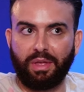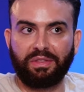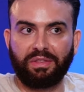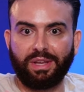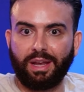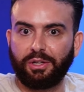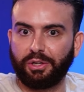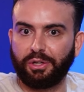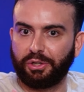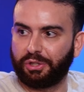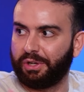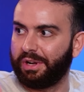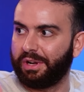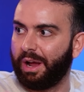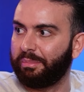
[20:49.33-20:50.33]
the agent
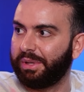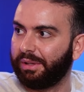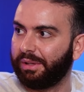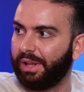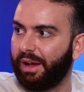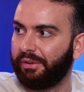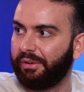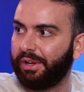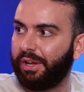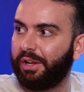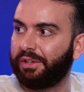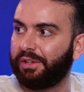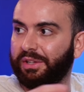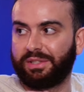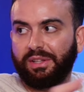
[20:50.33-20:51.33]
should not be allowed
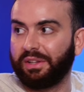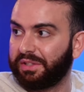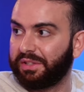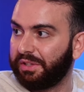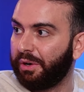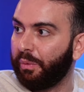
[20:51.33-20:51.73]
to solicit